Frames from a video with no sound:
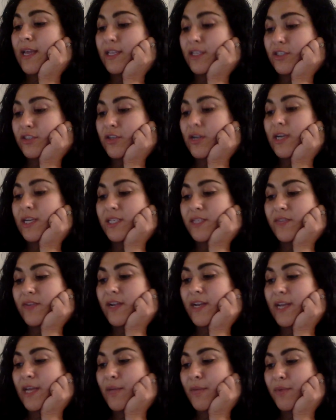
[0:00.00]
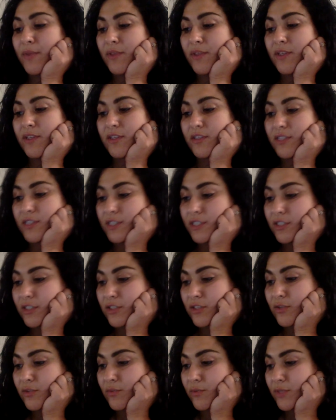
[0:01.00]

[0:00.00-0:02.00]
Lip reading: stratified epithelial tissue,